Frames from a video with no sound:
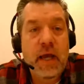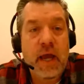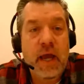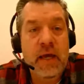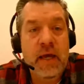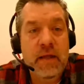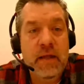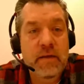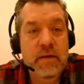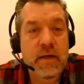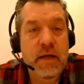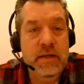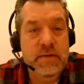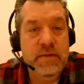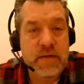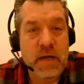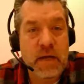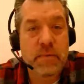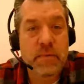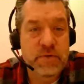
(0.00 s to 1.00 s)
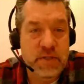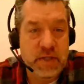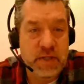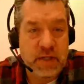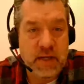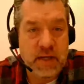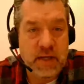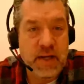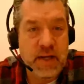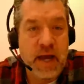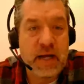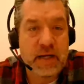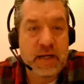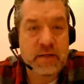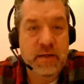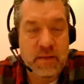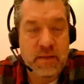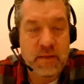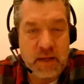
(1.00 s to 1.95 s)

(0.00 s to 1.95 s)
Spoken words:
and it's able to connect,